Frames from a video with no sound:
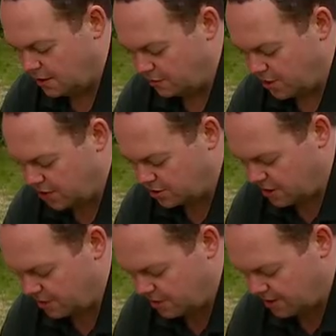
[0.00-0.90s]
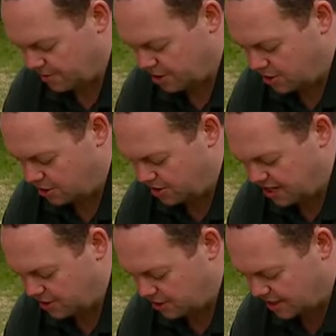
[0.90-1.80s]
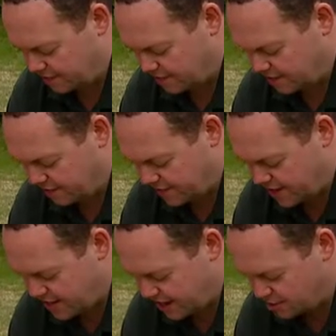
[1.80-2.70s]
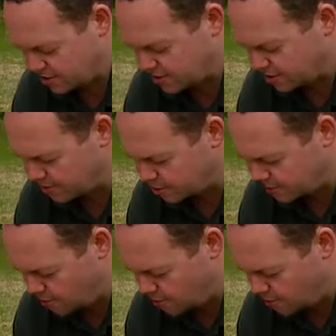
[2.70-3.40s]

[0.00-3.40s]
Okay, so I'm going to hold his head stable via the helmet at the moment.